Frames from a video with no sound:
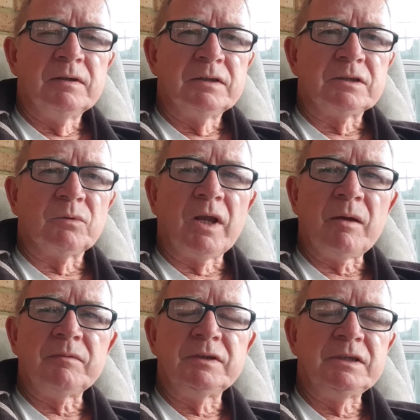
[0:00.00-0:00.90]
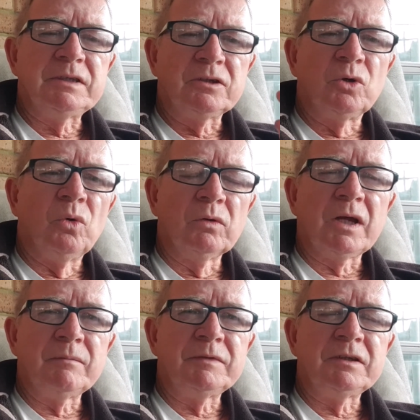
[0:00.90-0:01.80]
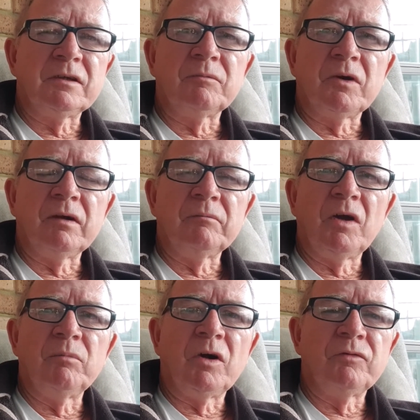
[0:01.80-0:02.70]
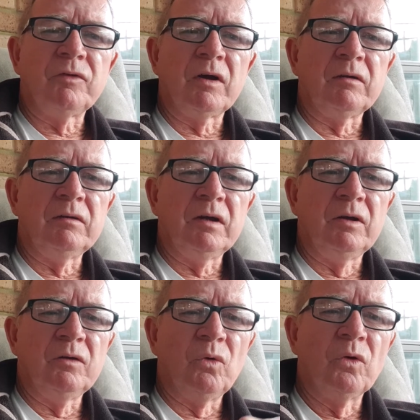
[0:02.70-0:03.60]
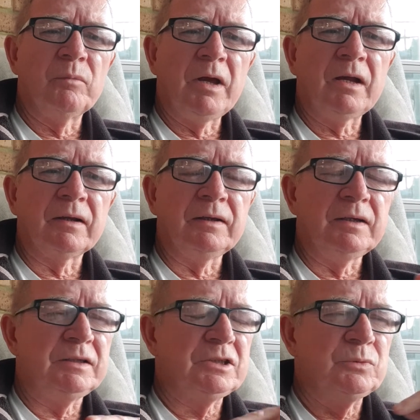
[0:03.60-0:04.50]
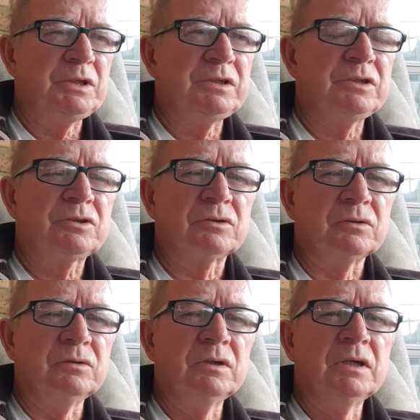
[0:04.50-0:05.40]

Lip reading: So what happens is a call comes in on my mobile phone and automatically it switches through